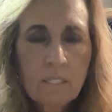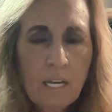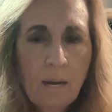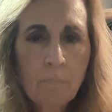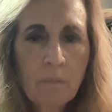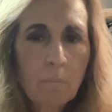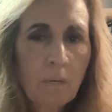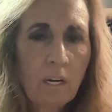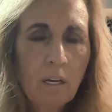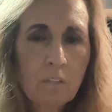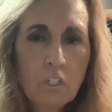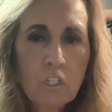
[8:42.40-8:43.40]
tap the
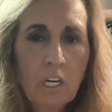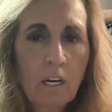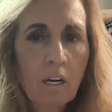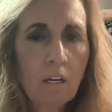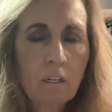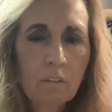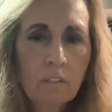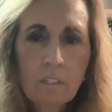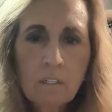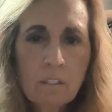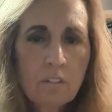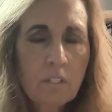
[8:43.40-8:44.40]
bell, share,
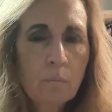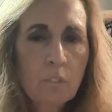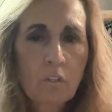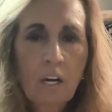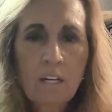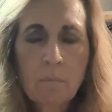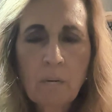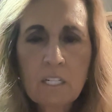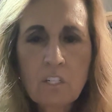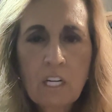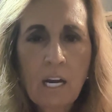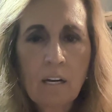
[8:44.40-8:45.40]
subscribe to my
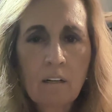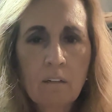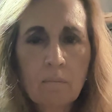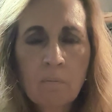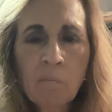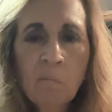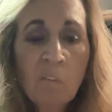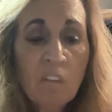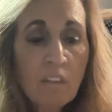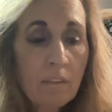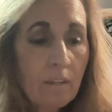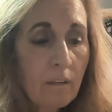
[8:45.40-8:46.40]
channel.
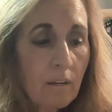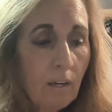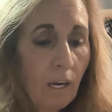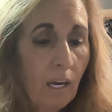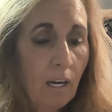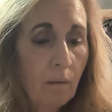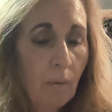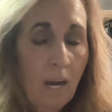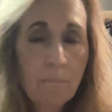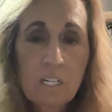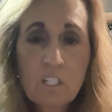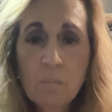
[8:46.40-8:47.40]
Um,
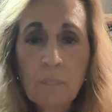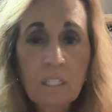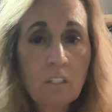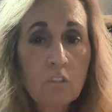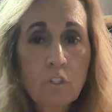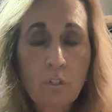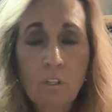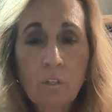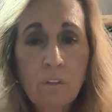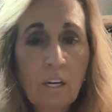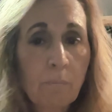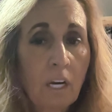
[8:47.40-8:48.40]
I'm going to speak the
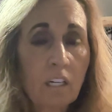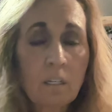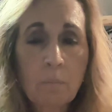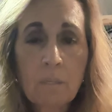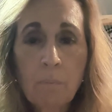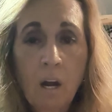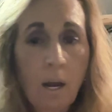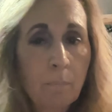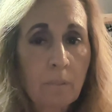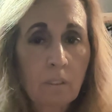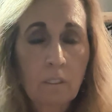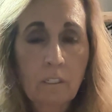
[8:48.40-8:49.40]
truth. I'm not going to be
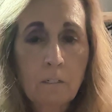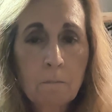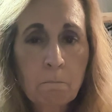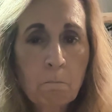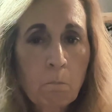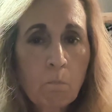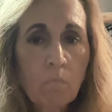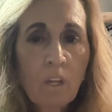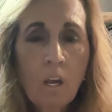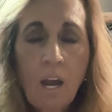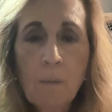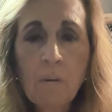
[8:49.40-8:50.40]
popular.
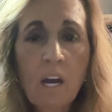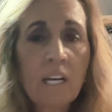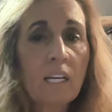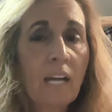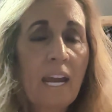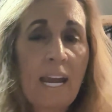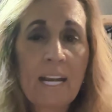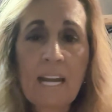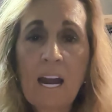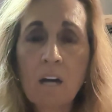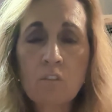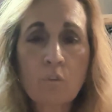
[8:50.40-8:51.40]
I'm not going to hang
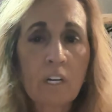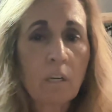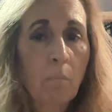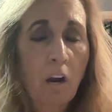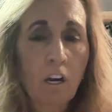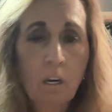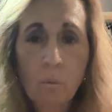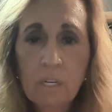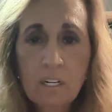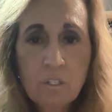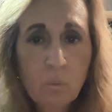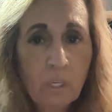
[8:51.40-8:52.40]
out and drink
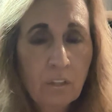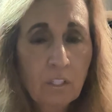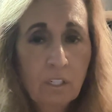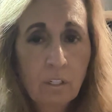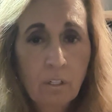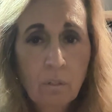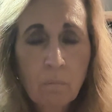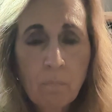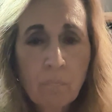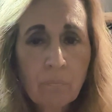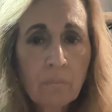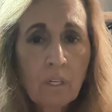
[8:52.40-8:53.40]
margaritas with you
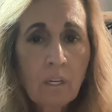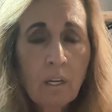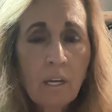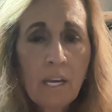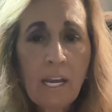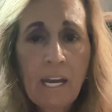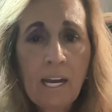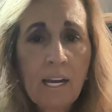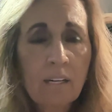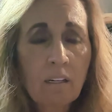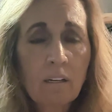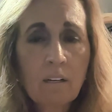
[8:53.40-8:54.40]

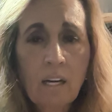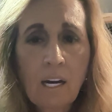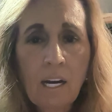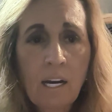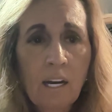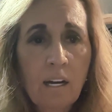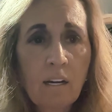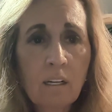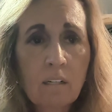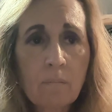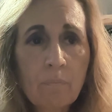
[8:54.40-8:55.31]
and uh,